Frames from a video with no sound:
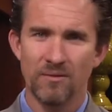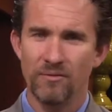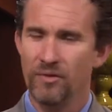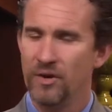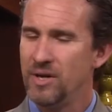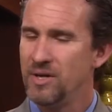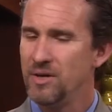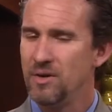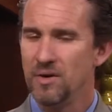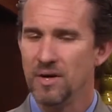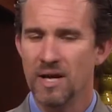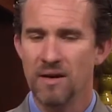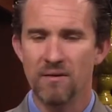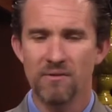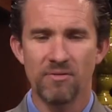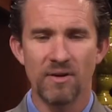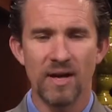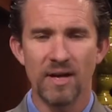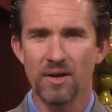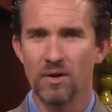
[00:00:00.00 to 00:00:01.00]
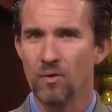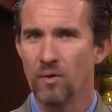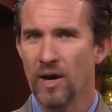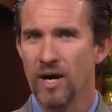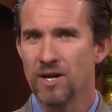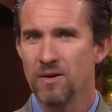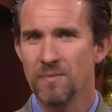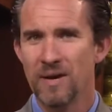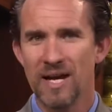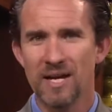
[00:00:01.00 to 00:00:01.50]
Friend, you can never find a
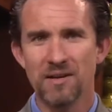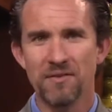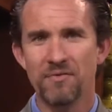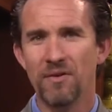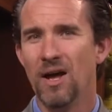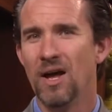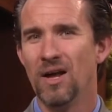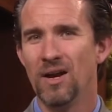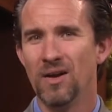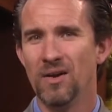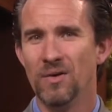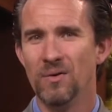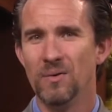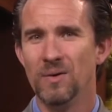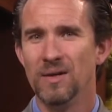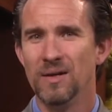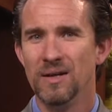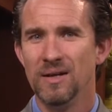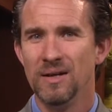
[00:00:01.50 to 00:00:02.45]
greater man to follow